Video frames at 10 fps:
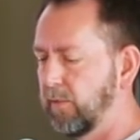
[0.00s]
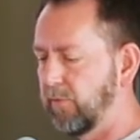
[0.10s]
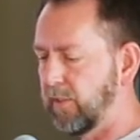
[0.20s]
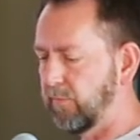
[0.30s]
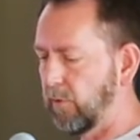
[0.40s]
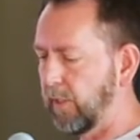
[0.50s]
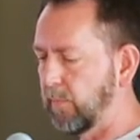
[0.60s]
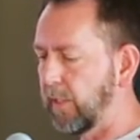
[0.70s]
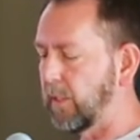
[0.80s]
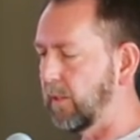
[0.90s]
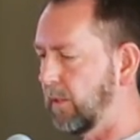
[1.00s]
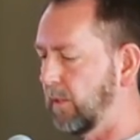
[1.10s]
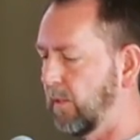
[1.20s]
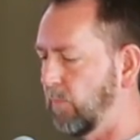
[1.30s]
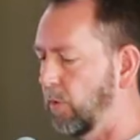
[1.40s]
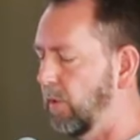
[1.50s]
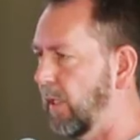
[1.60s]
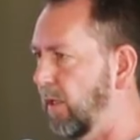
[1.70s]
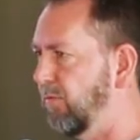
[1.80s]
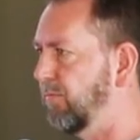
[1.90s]
You think of like making a model
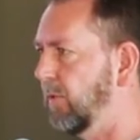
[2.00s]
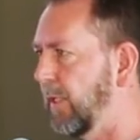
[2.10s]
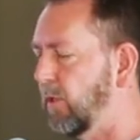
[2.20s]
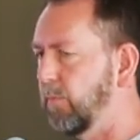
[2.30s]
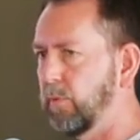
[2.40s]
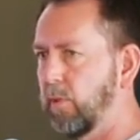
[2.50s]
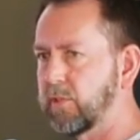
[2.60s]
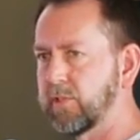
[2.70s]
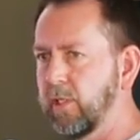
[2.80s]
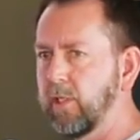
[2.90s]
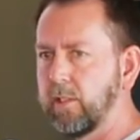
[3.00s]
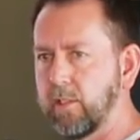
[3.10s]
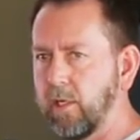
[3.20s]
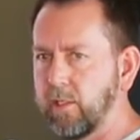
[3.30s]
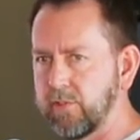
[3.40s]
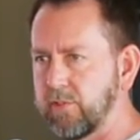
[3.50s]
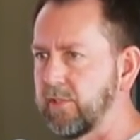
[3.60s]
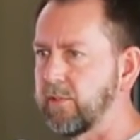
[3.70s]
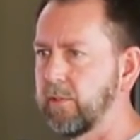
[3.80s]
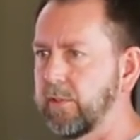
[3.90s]
out of Lego blocks. You can't just
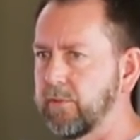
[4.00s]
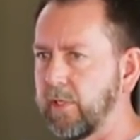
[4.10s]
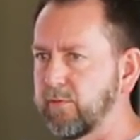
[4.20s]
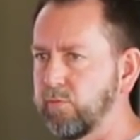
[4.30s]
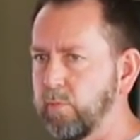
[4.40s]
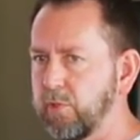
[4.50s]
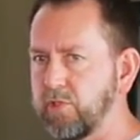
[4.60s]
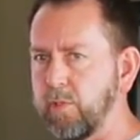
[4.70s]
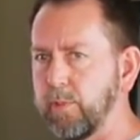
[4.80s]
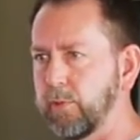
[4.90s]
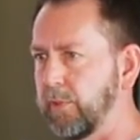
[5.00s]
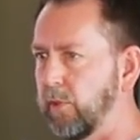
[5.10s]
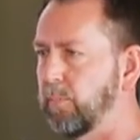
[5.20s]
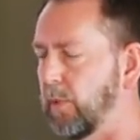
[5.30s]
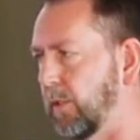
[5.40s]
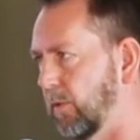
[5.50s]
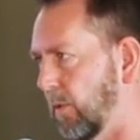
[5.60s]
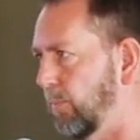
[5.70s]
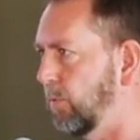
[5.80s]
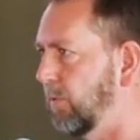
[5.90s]
instantly transform a ship into an airplane. You've
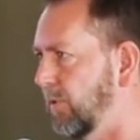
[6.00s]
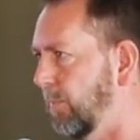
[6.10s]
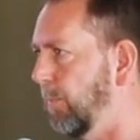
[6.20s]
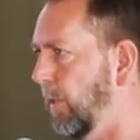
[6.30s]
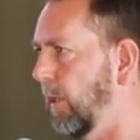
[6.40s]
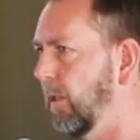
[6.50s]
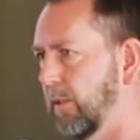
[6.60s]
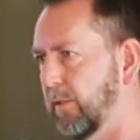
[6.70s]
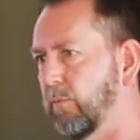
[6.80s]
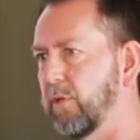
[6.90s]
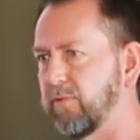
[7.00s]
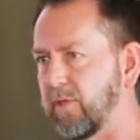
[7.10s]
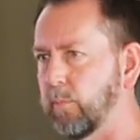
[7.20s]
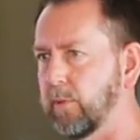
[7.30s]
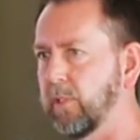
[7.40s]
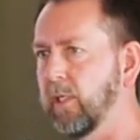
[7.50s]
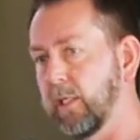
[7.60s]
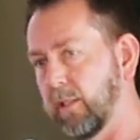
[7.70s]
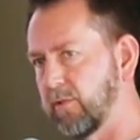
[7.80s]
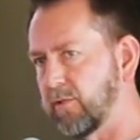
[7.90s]
got to pull the ship apart and then reassemble it.
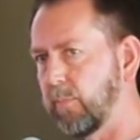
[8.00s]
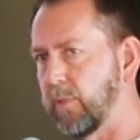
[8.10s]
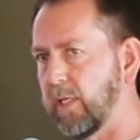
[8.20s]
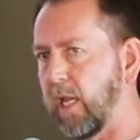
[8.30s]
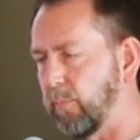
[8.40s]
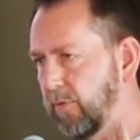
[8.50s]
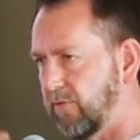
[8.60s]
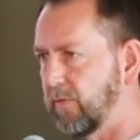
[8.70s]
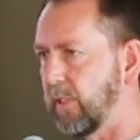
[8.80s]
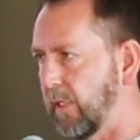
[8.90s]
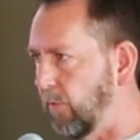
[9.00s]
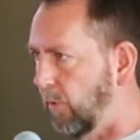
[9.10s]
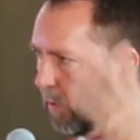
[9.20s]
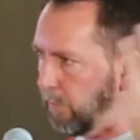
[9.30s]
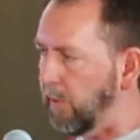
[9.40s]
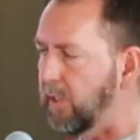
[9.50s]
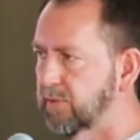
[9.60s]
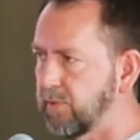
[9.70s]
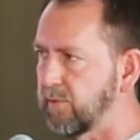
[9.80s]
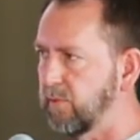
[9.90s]
The same thing happens in our own operating
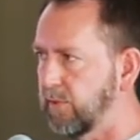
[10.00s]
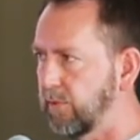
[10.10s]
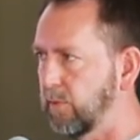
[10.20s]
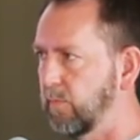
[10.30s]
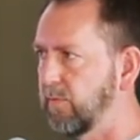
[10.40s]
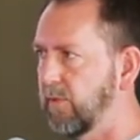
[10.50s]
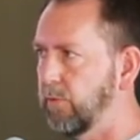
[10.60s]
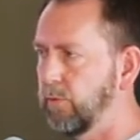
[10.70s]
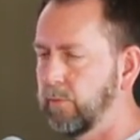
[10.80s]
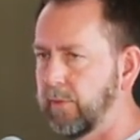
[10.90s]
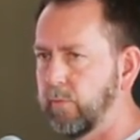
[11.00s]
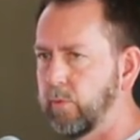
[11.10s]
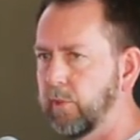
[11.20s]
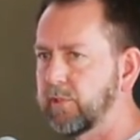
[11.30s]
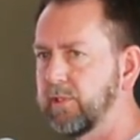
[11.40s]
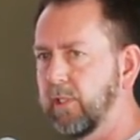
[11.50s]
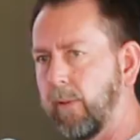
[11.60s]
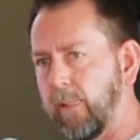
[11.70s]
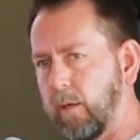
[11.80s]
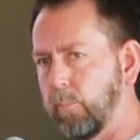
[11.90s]
systems in terms of our neural networks,
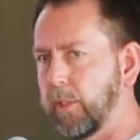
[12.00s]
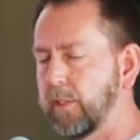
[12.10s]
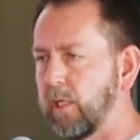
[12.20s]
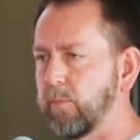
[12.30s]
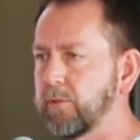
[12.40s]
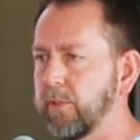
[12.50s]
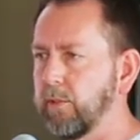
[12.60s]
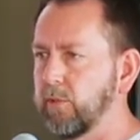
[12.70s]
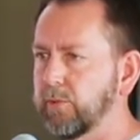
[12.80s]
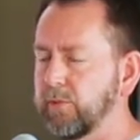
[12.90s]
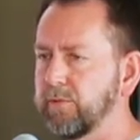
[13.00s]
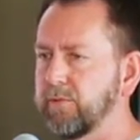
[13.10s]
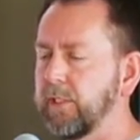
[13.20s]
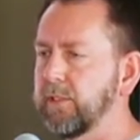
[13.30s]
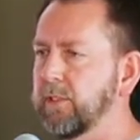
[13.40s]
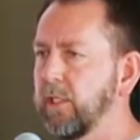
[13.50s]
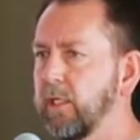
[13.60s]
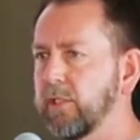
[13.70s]
our body chemistry and those sorts of things.